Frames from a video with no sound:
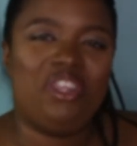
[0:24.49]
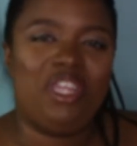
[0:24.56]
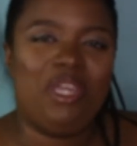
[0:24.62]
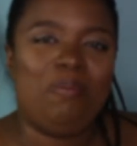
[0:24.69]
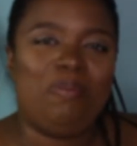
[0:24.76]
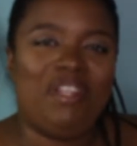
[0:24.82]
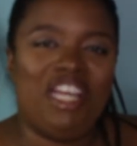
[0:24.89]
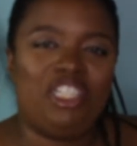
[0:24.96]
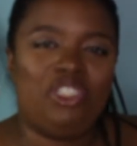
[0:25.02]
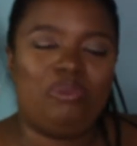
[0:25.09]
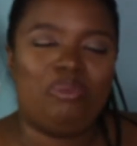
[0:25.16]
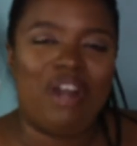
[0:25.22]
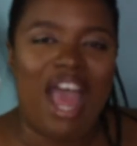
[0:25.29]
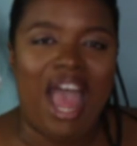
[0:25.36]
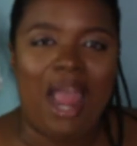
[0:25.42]
the Plush
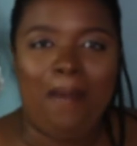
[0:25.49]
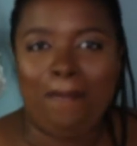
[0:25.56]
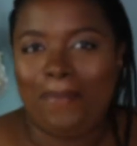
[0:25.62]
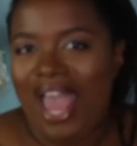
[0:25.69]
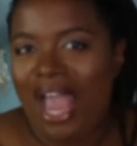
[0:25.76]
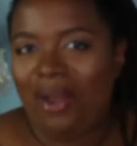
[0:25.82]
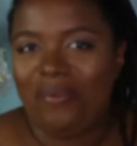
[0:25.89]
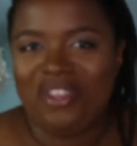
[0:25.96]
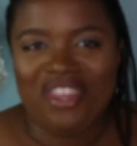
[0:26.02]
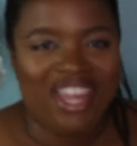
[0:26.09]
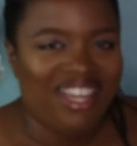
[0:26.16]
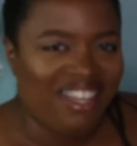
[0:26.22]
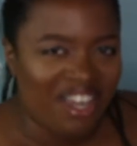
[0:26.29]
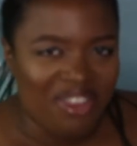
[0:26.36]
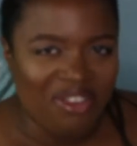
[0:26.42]
Bride, back with
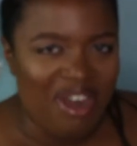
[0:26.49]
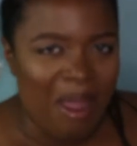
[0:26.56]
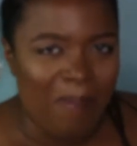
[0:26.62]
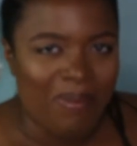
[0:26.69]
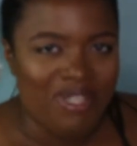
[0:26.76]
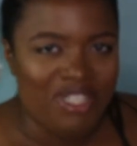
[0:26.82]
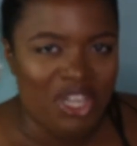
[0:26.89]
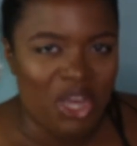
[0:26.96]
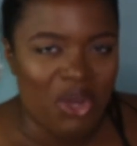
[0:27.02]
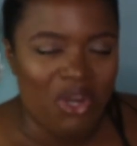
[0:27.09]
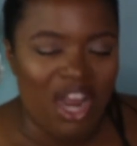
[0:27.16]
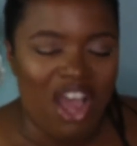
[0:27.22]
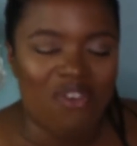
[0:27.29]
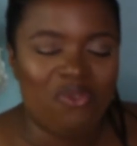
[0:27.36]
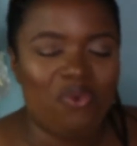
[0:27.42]
another episode
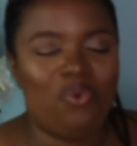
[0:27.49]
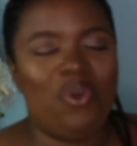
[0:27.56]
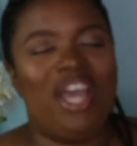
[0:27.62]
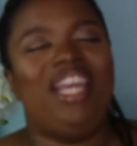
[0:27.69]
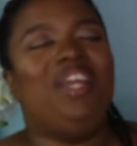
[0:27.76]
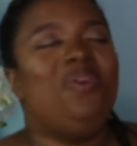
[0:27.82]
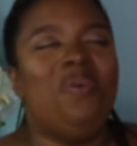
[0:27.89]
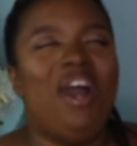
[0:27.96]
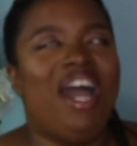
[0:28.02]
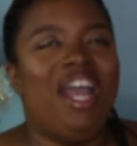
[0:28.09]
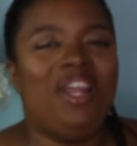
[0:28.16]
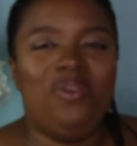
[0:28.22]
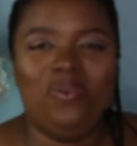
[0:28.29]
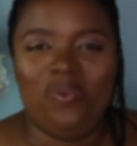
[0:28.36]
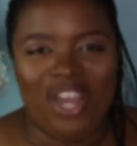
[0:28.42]
of Wedding
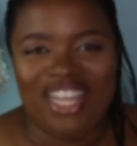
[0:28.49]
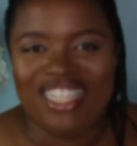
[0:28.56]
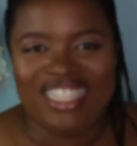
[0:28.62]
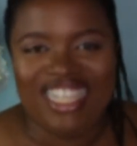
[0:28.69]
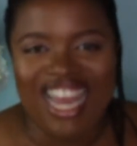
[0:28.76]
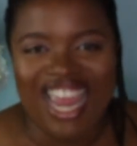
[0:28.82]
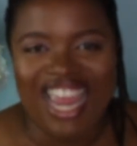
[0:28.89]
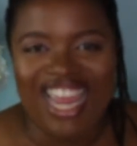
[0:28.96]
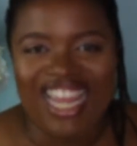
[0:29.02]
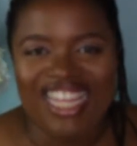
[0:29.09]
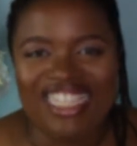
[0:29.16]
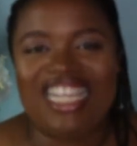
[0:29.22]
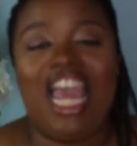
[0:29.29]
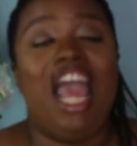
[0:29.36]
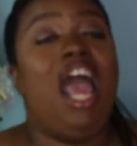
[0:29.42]
Wine
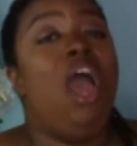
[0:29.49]
Wednesdays.